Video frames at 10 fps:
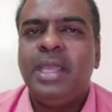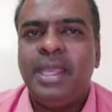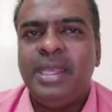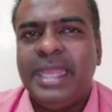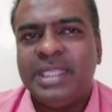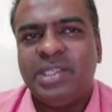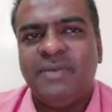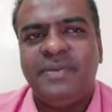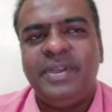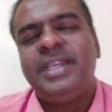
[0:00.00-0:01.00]
in case
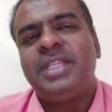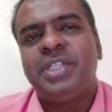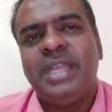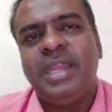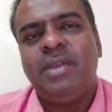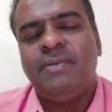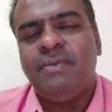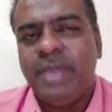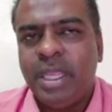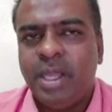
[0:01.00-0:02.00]
of regression line of
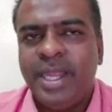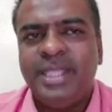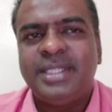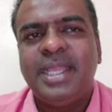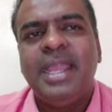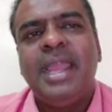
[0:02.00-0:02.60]
y on x